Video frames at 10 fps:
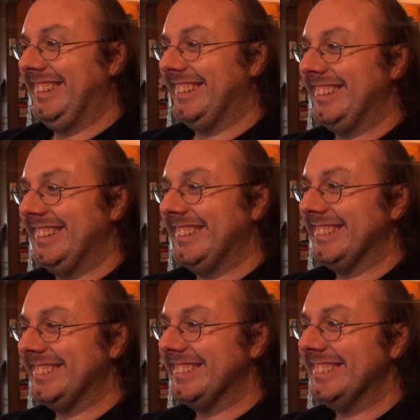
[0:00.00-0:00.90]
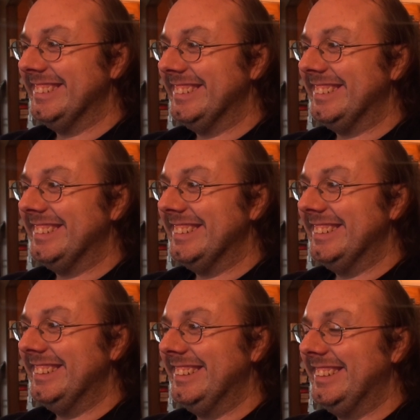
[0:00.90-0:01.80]

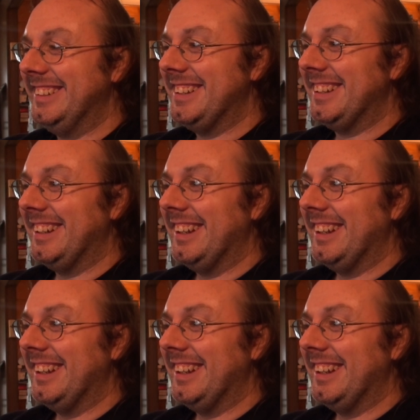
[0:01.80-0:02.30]
[no speech]